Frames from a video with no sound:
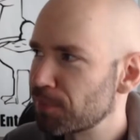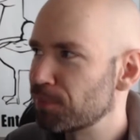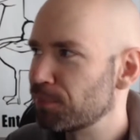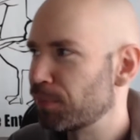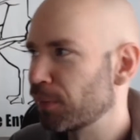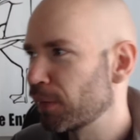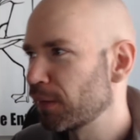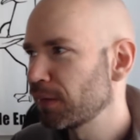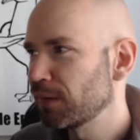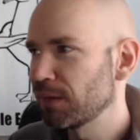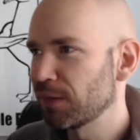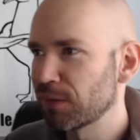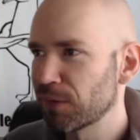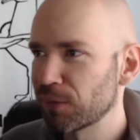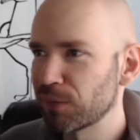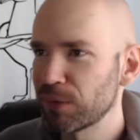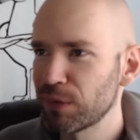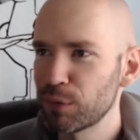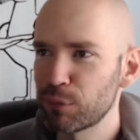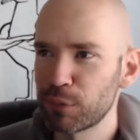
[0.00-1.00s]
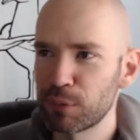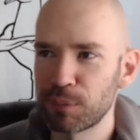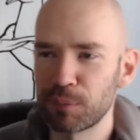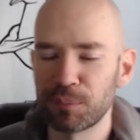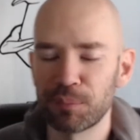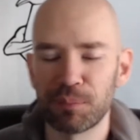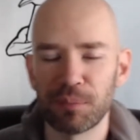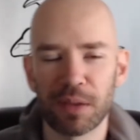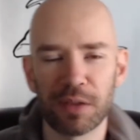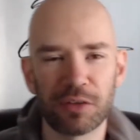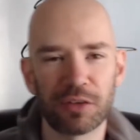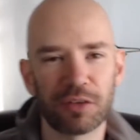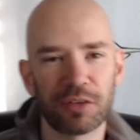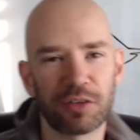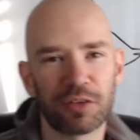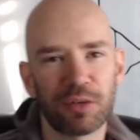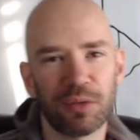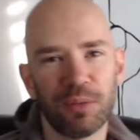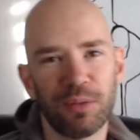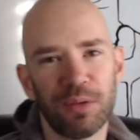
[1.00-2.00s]
but, even major
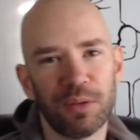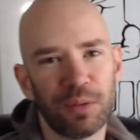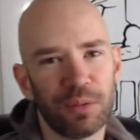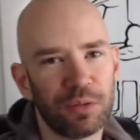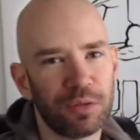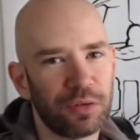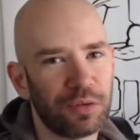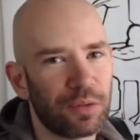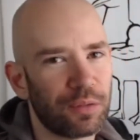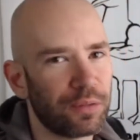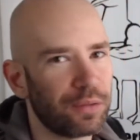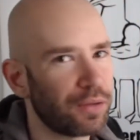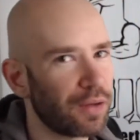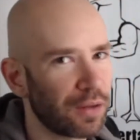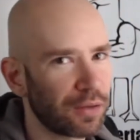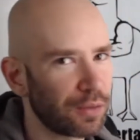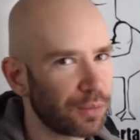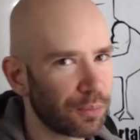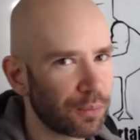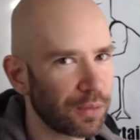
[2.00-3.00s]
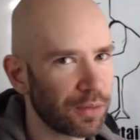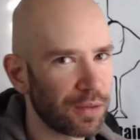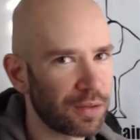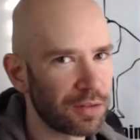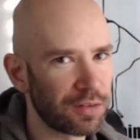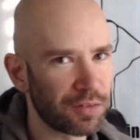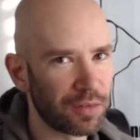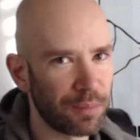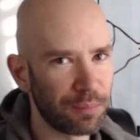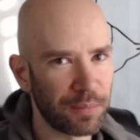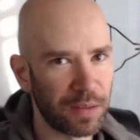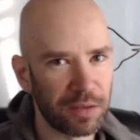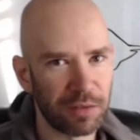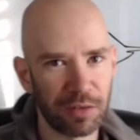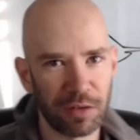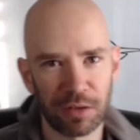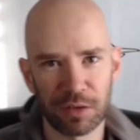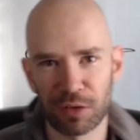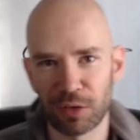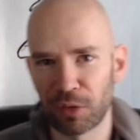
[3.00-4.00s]
studios, you're not going to work on something that's
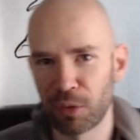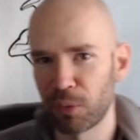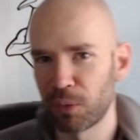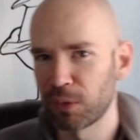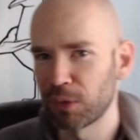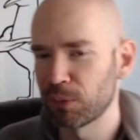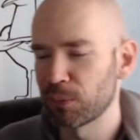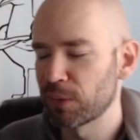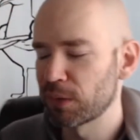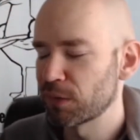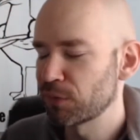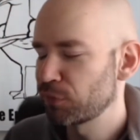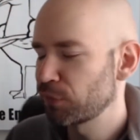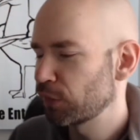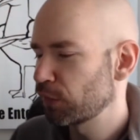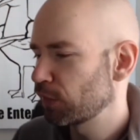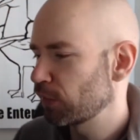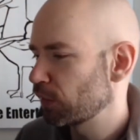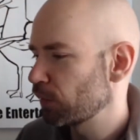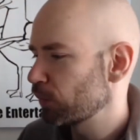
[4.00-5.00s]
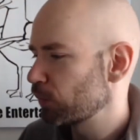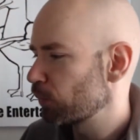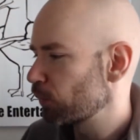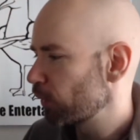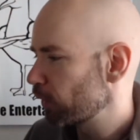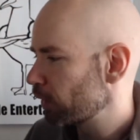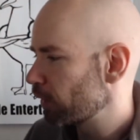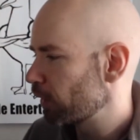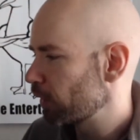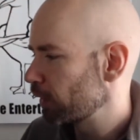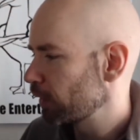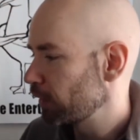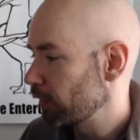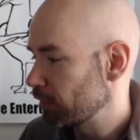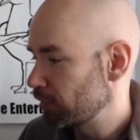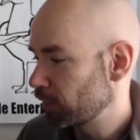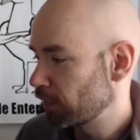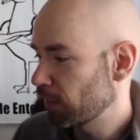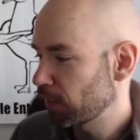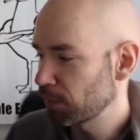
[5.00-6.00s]
not going to go anywhere. If you're going to work on it,
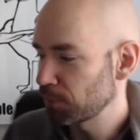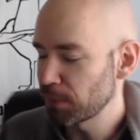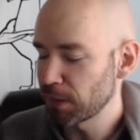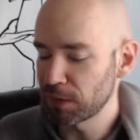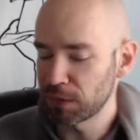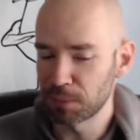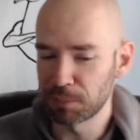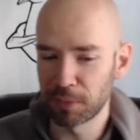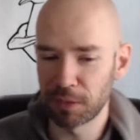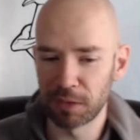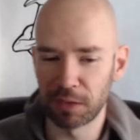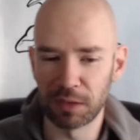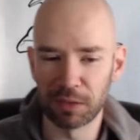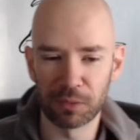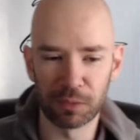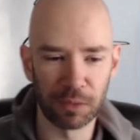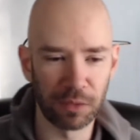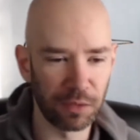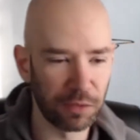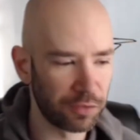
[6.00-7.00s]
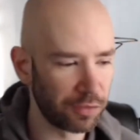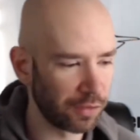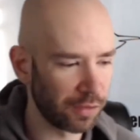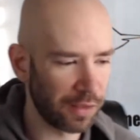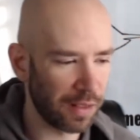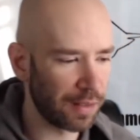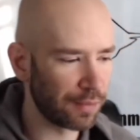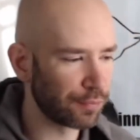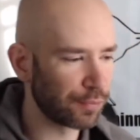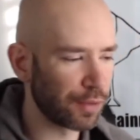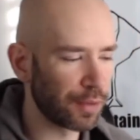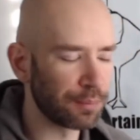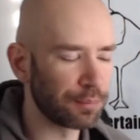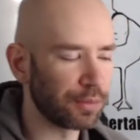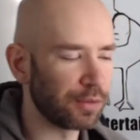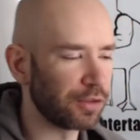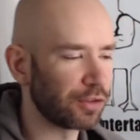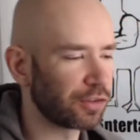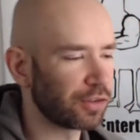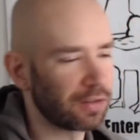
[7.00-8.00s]
it's got to make you money, or else you're going to have
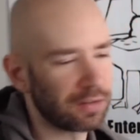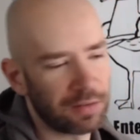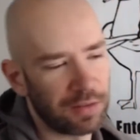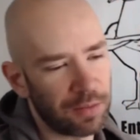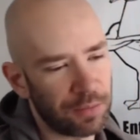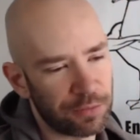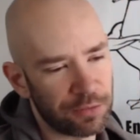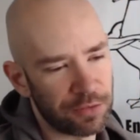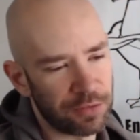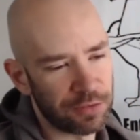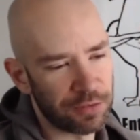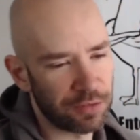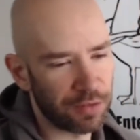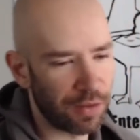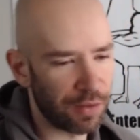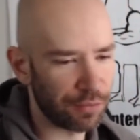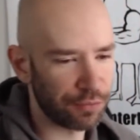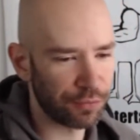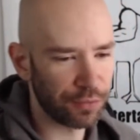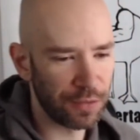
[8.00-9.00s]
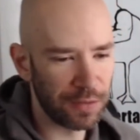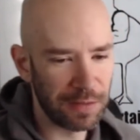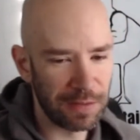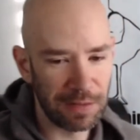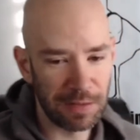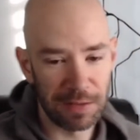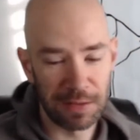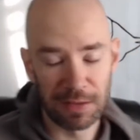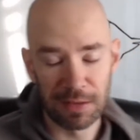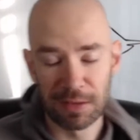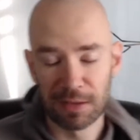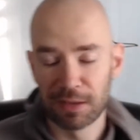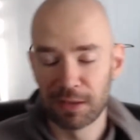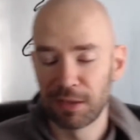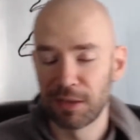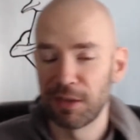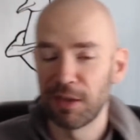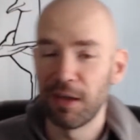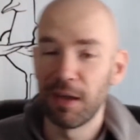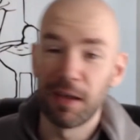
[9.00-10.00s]
company shutdowns and stuff.
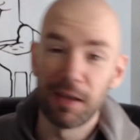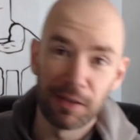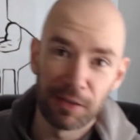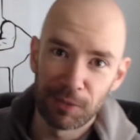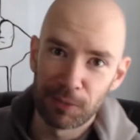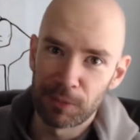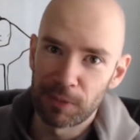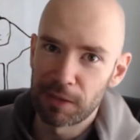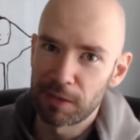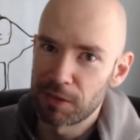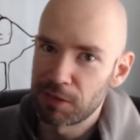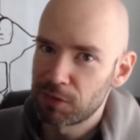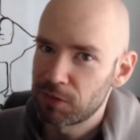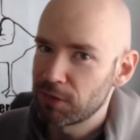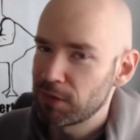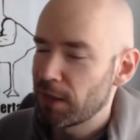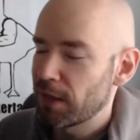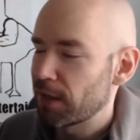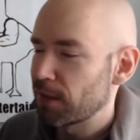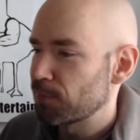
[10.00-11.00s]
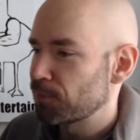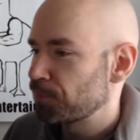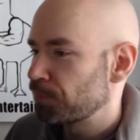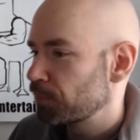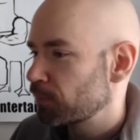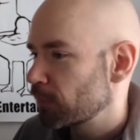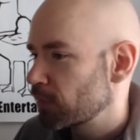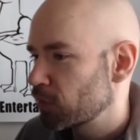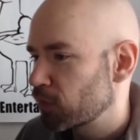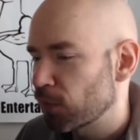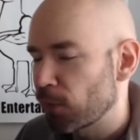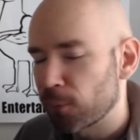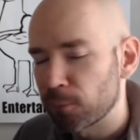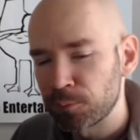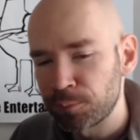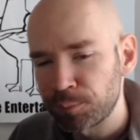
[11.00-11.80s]
Anyways, yeah. So,